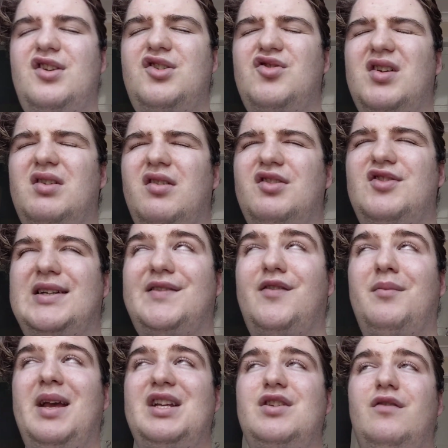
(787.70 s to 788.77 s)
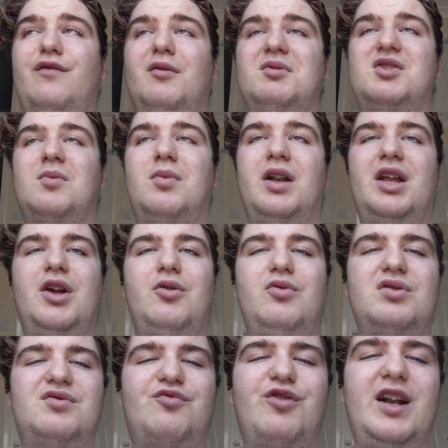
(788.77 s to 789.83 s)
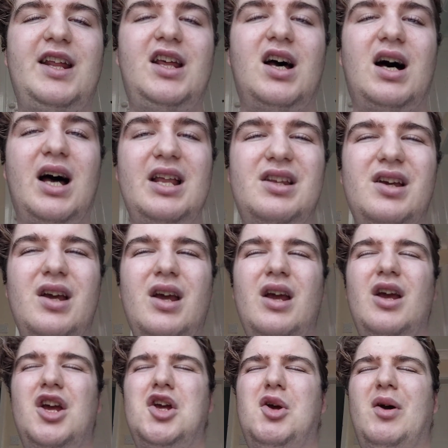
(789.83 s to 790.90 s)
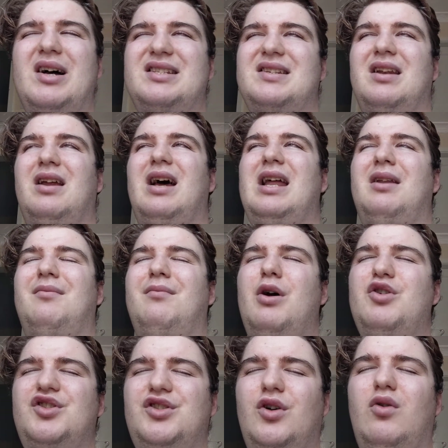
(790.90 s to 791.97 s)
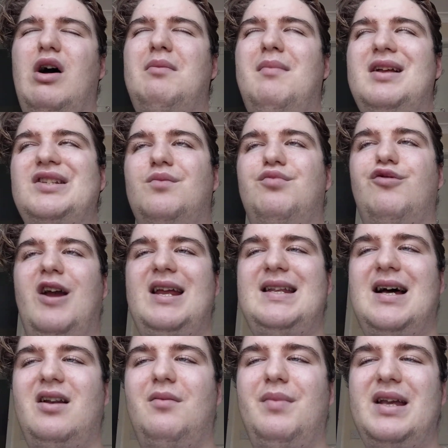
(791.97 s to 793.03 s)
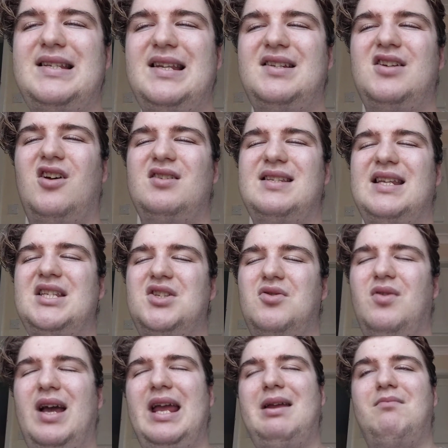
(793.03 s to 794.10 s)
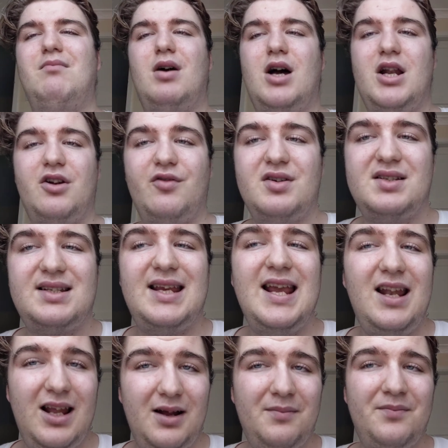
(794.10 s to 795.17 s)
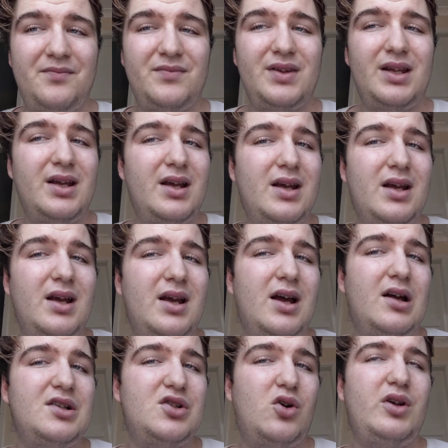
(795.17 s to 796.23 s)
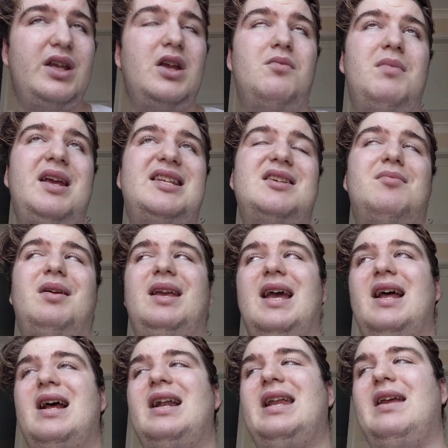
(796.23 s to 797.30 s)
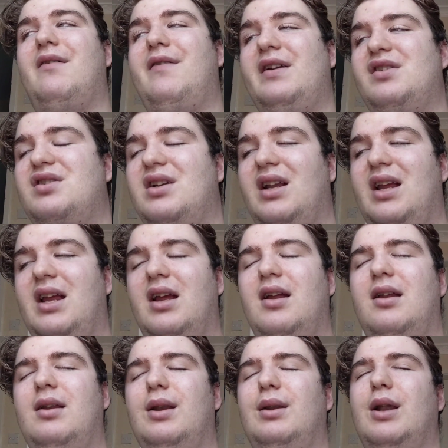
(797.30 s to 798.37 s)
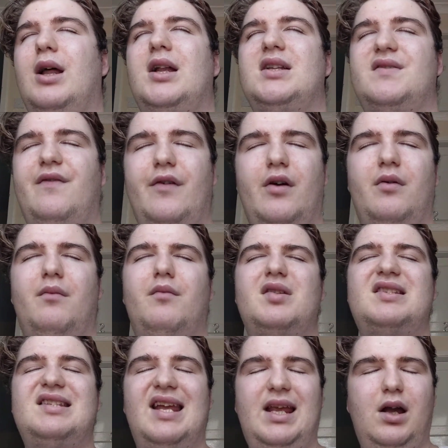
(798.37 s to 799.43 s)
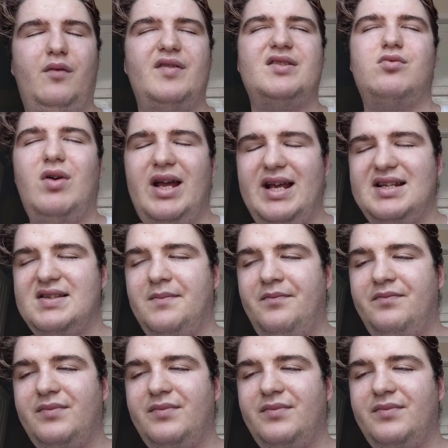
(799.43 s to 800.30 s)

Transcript: transformation from somebody who's really kind, who has an emotional and mental breakdown and basically turns into a murderous killer, until you meet him again and he eventually learns the mistake of his ways.